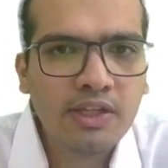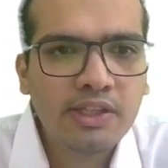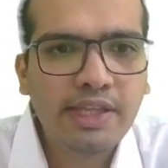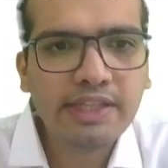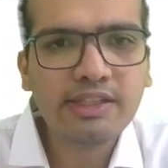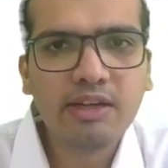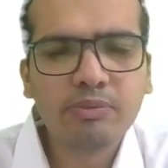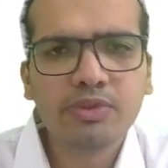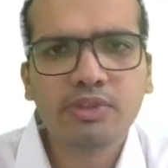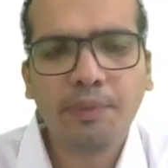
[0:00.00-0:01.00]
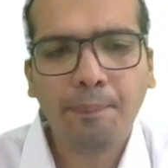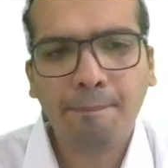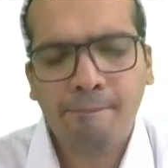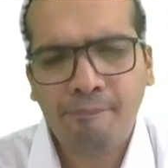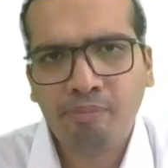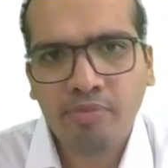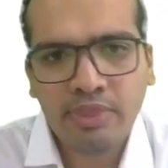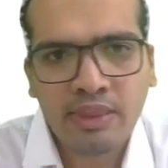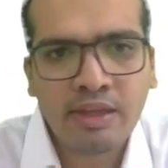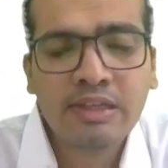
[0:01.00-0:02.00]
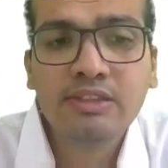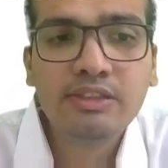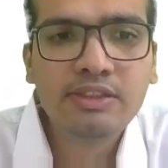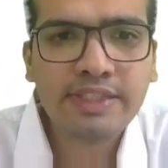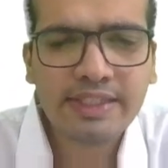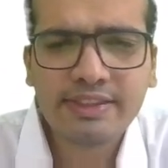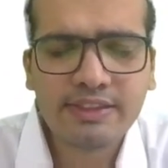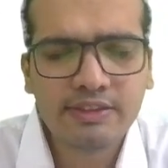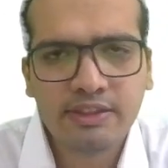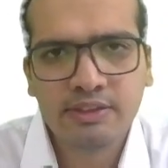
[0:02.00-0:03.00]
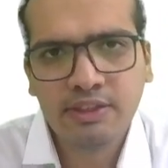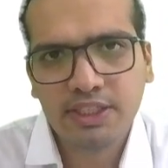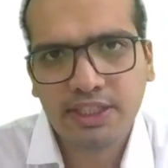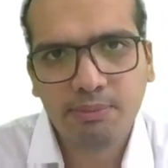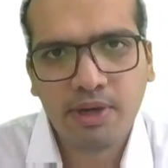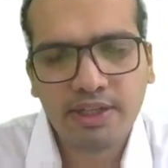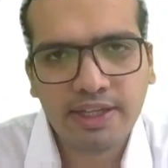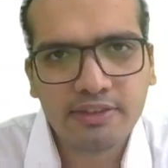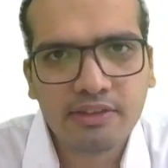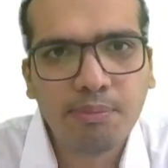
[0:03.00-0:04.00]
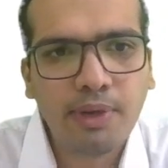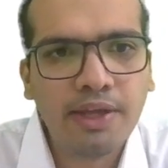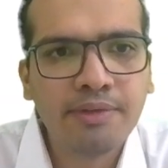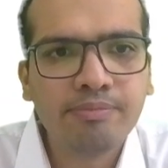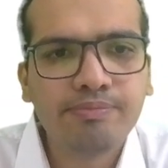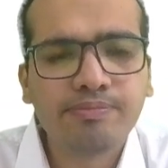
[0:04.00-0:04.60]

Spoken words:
Then comes changes in demand and supply.